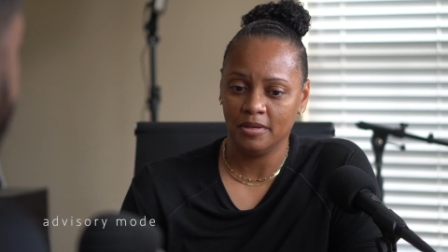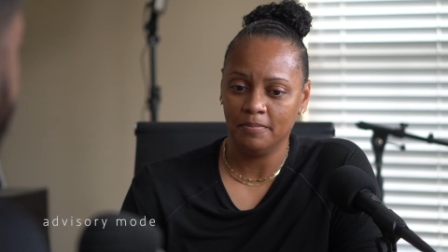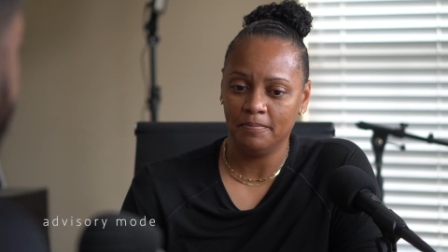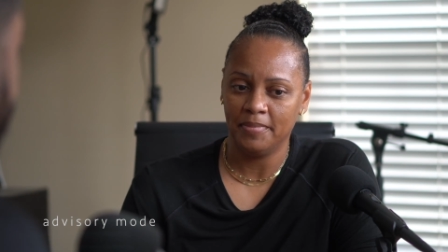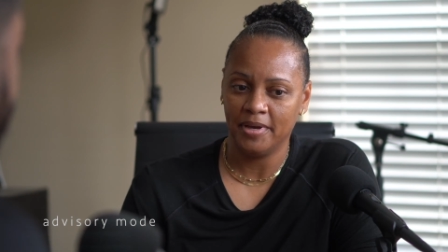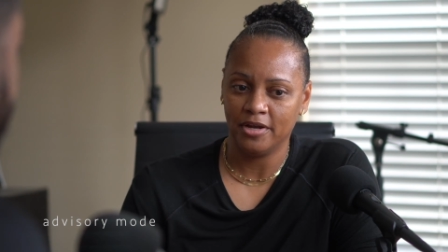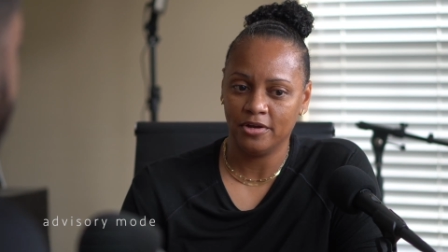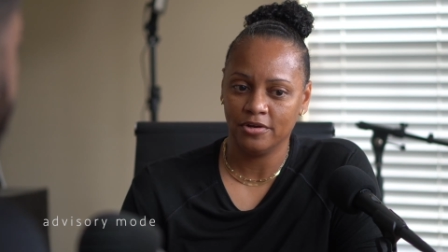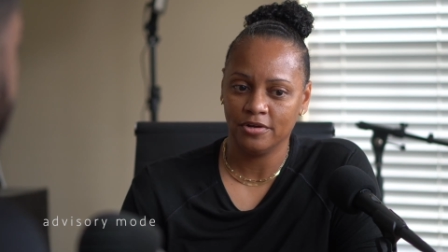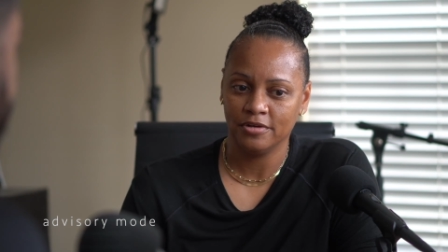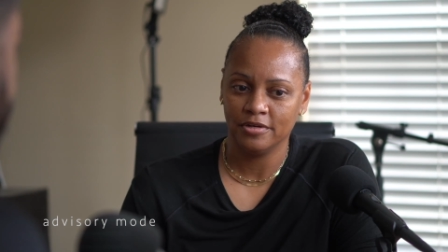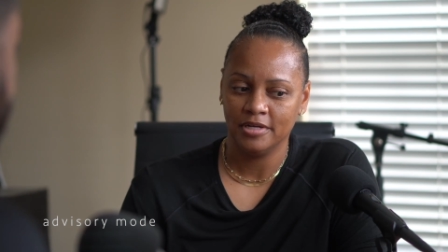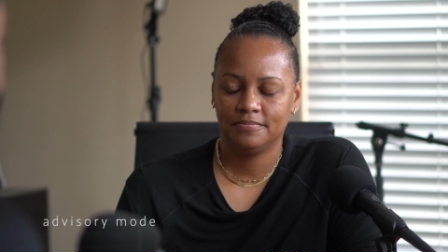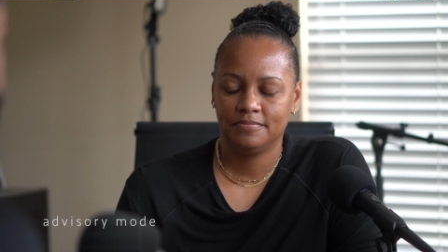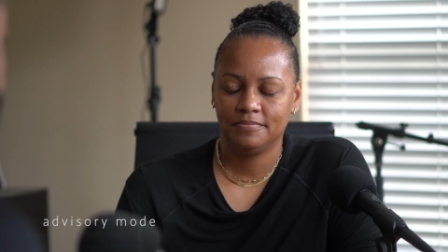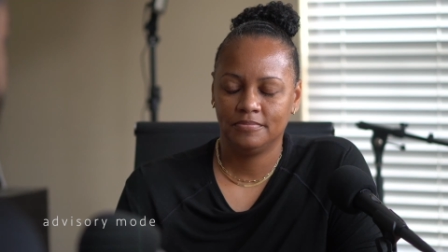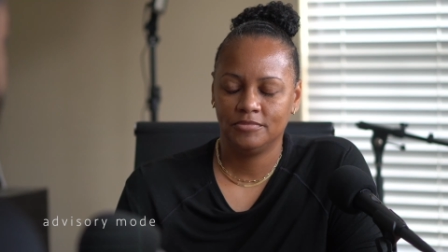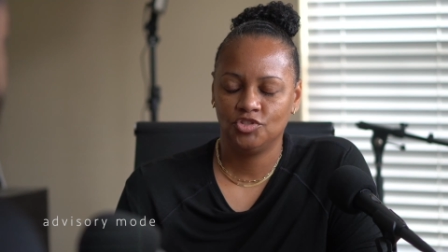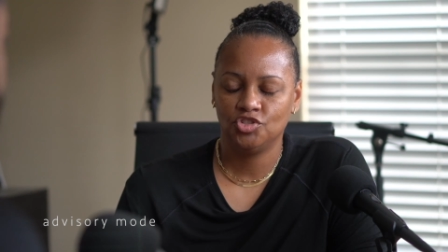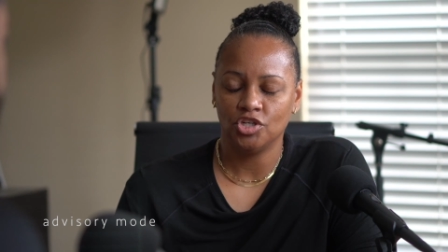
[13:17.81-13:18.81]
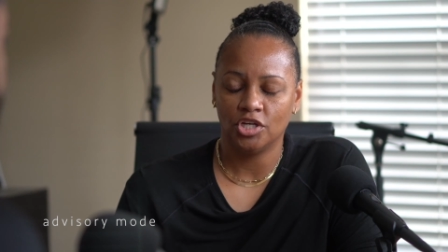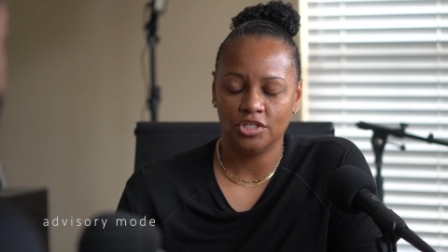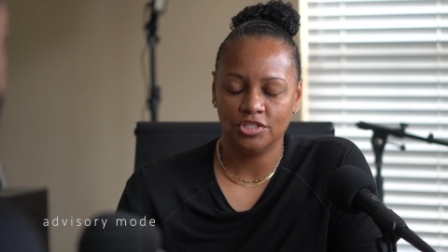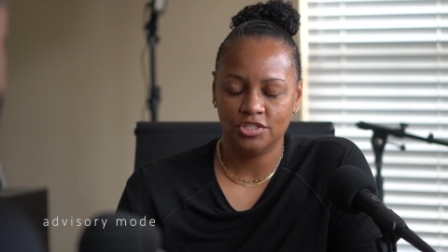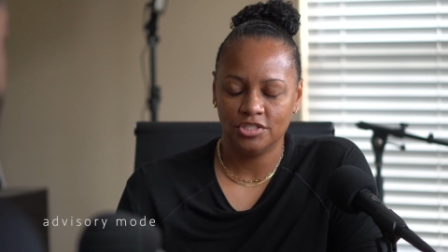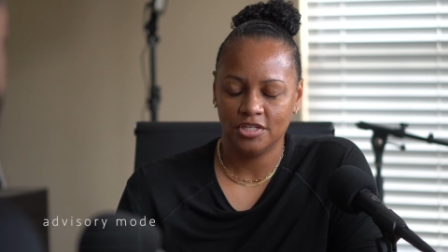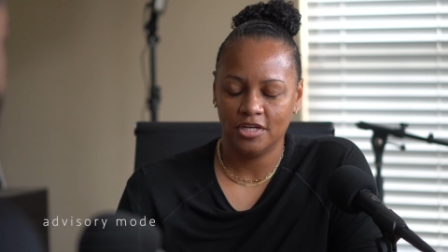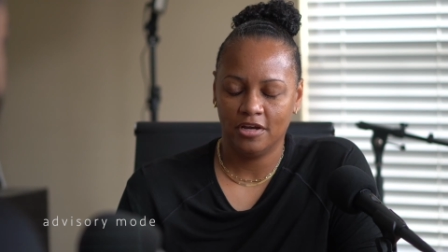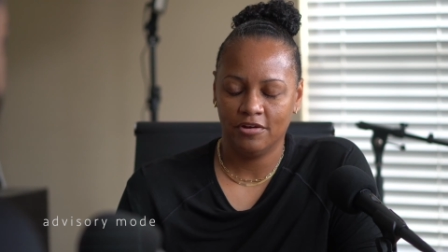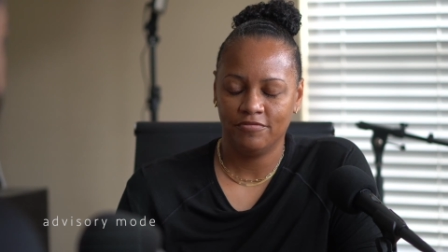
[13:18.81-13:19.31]
better judge
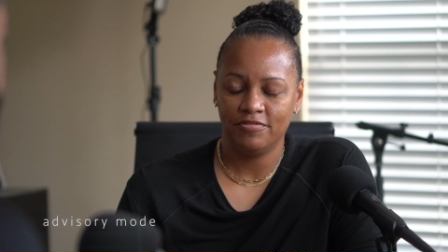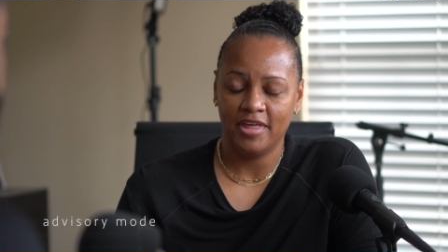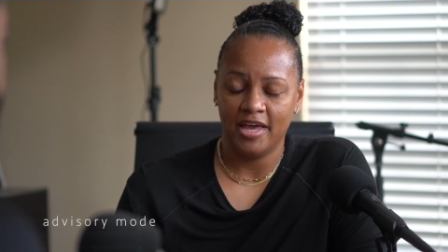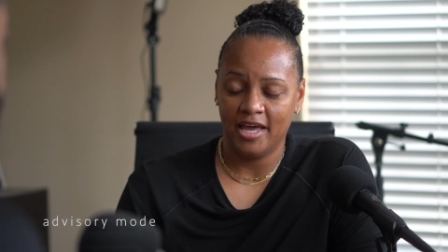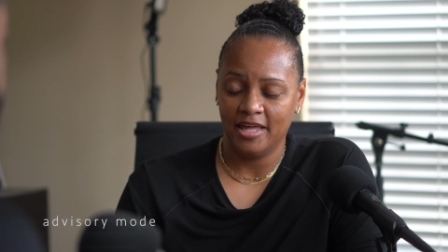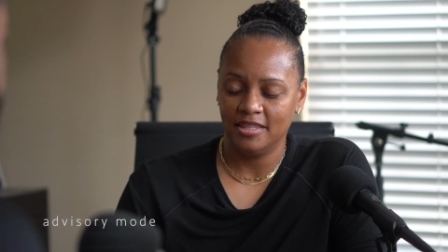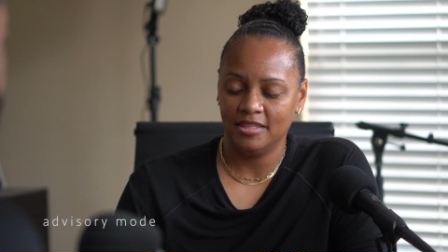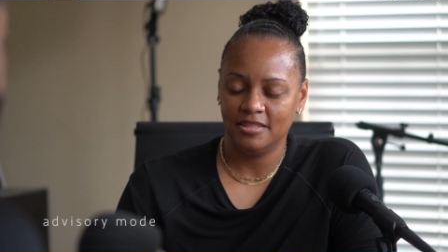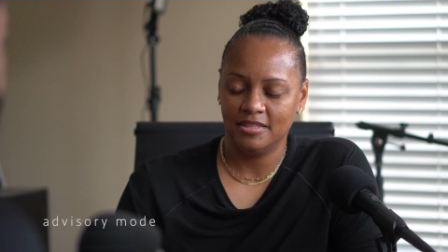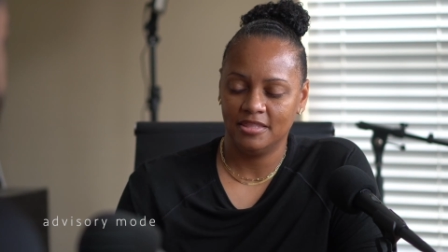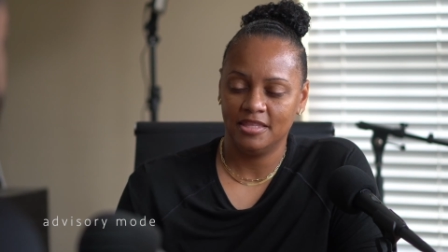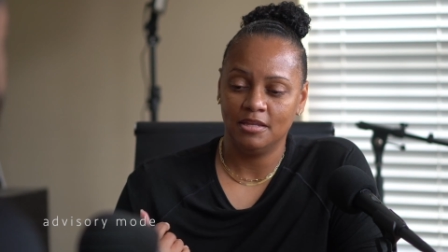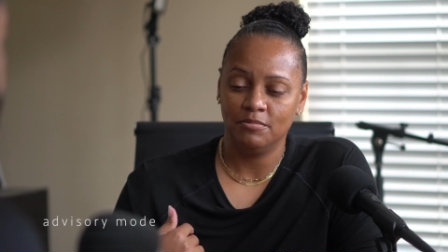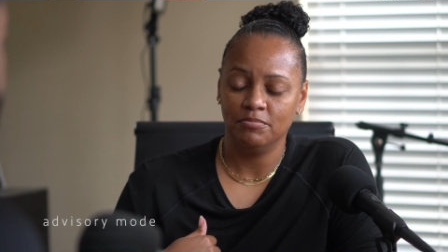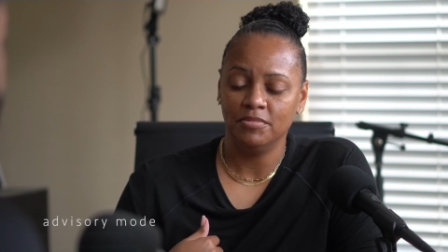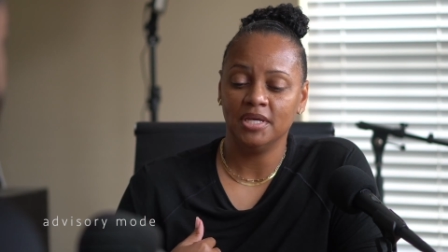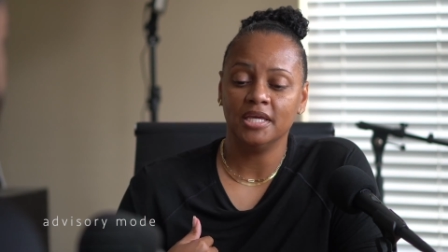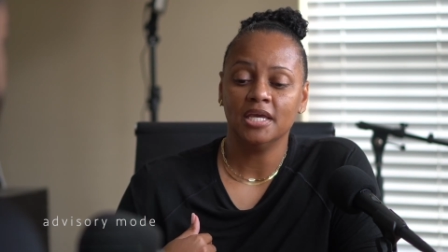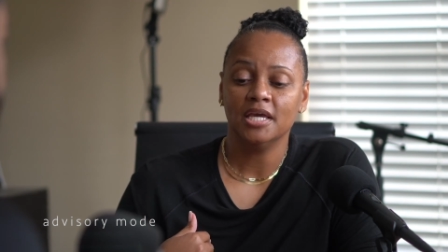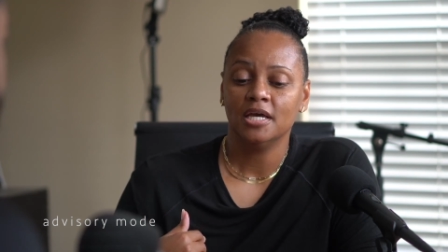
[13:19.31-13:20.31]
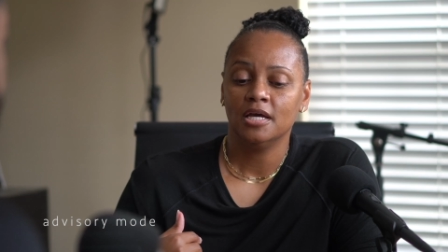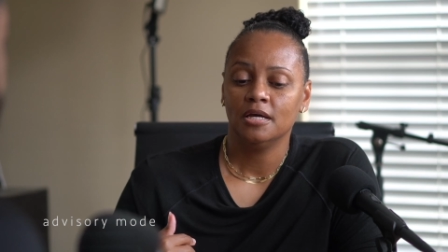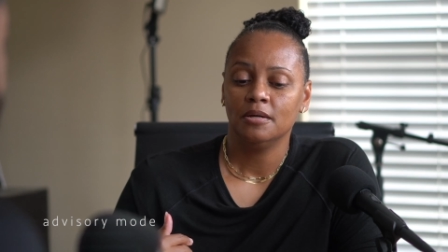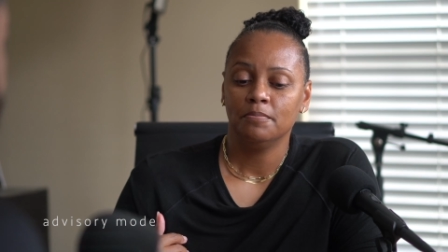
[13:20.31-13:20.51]
of that than me.